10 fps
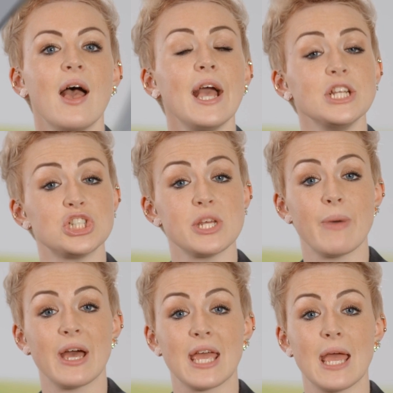
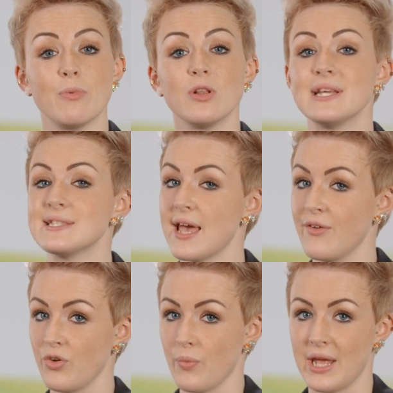HDMI cable is
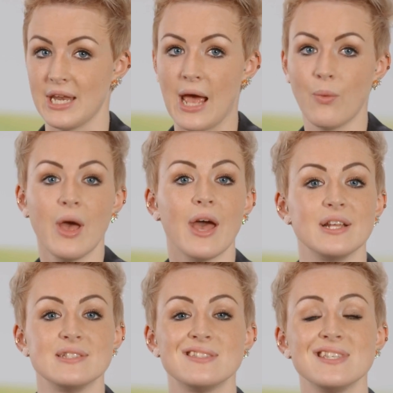everywhere now
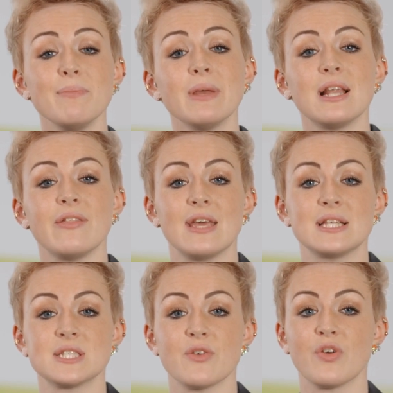and is seemingly the
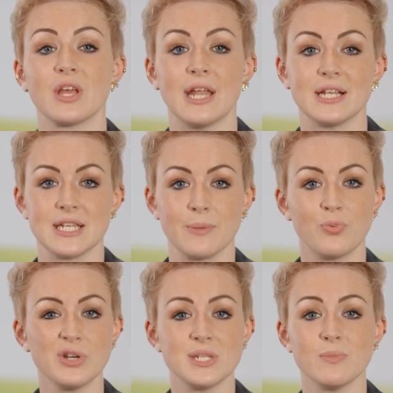answer for connecting
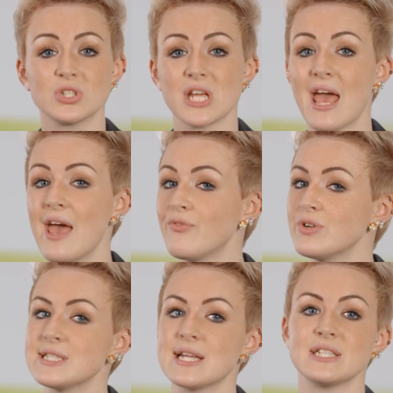pretty much
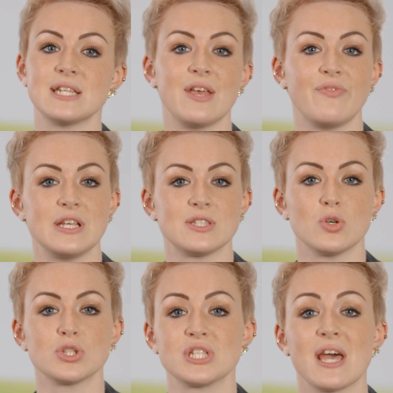every standard AV
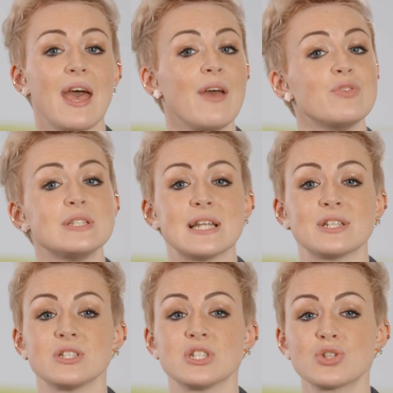source to every
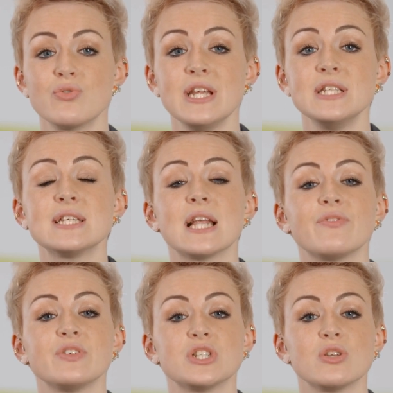standard screen,
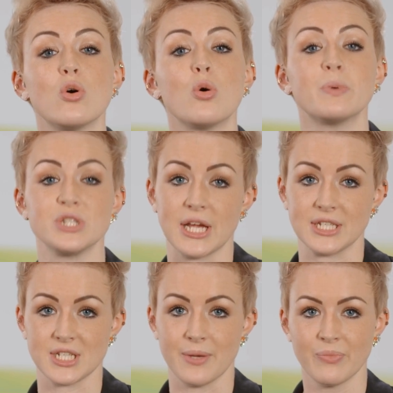television or
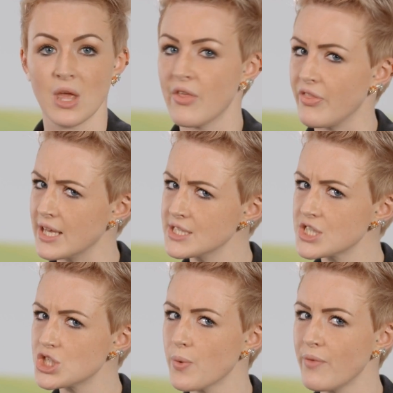projector. The
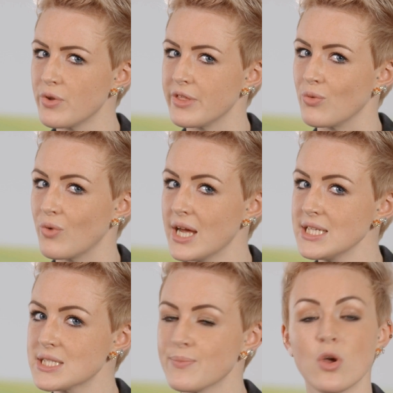answer to everything,
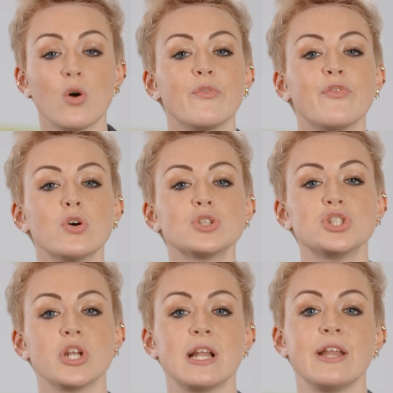right?
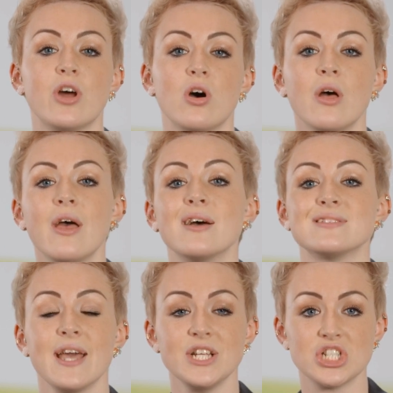Unfortunately not,
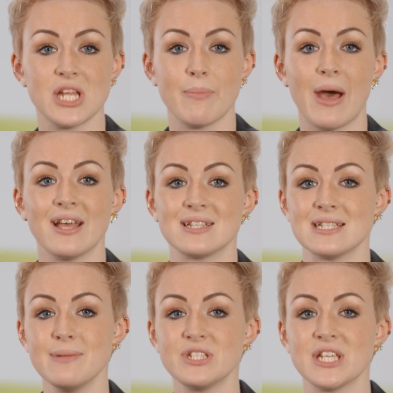as HDMI has
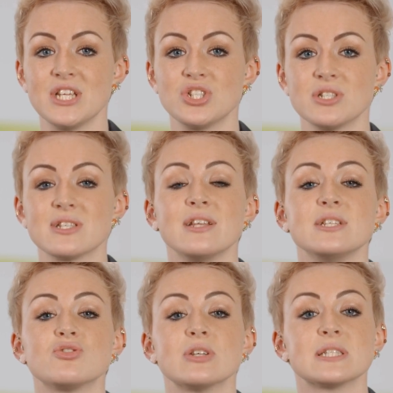limitations in
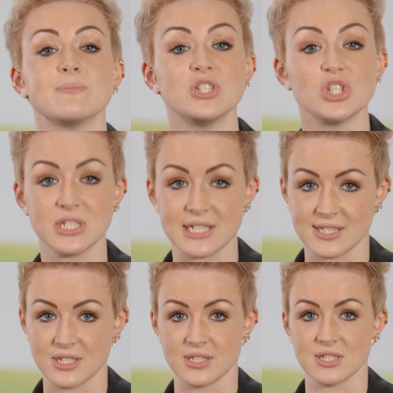its transmission
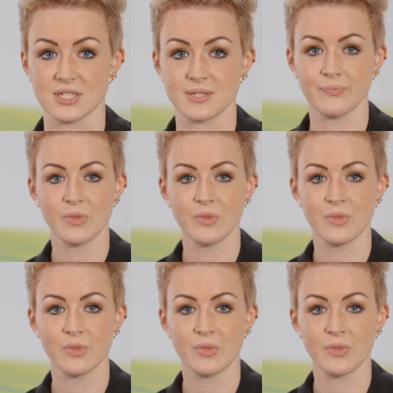distances.